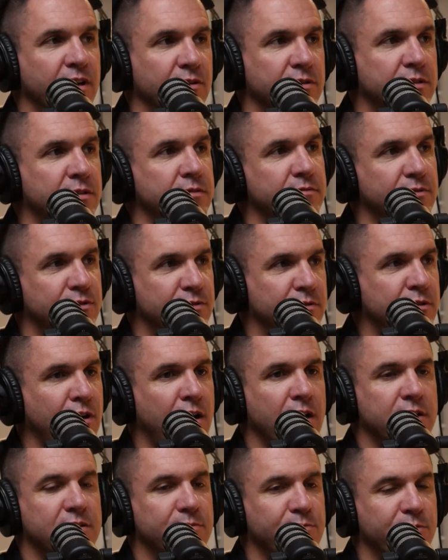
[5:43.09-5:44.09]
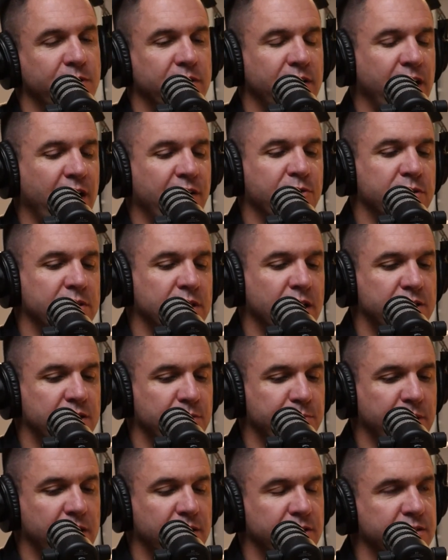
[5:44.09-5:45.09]
everyone talks
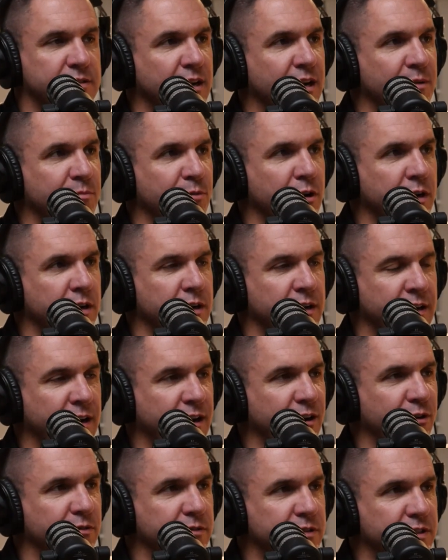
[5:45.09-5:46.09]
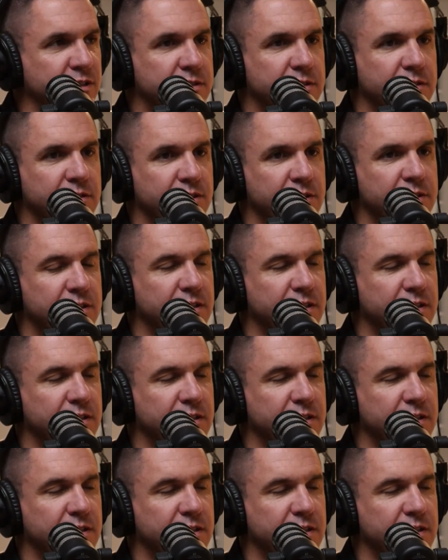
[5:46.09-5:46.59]
to you about the stock market and how just